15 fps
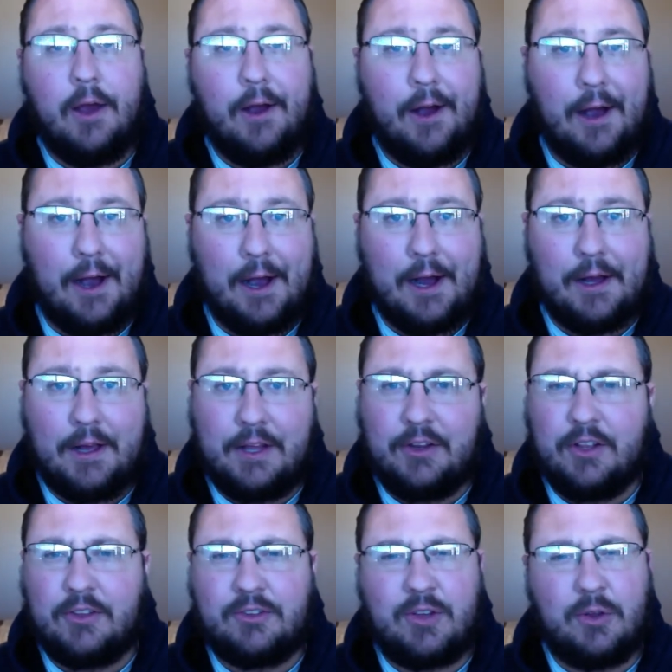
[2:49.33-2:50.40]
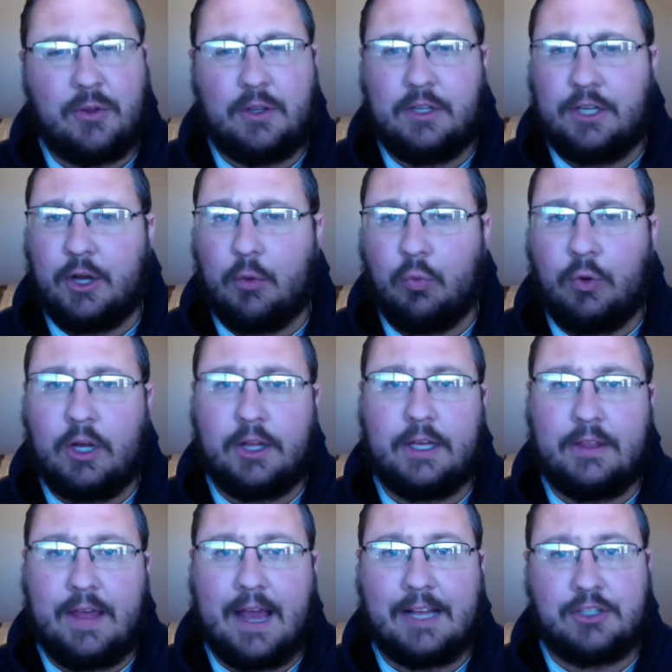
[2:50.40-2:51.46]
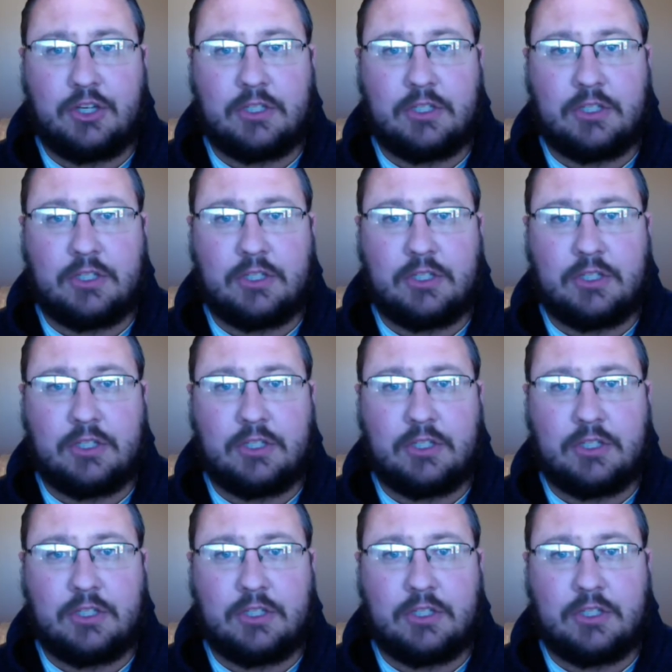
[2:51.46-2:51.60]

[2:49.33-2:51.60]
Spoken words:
And so, really that's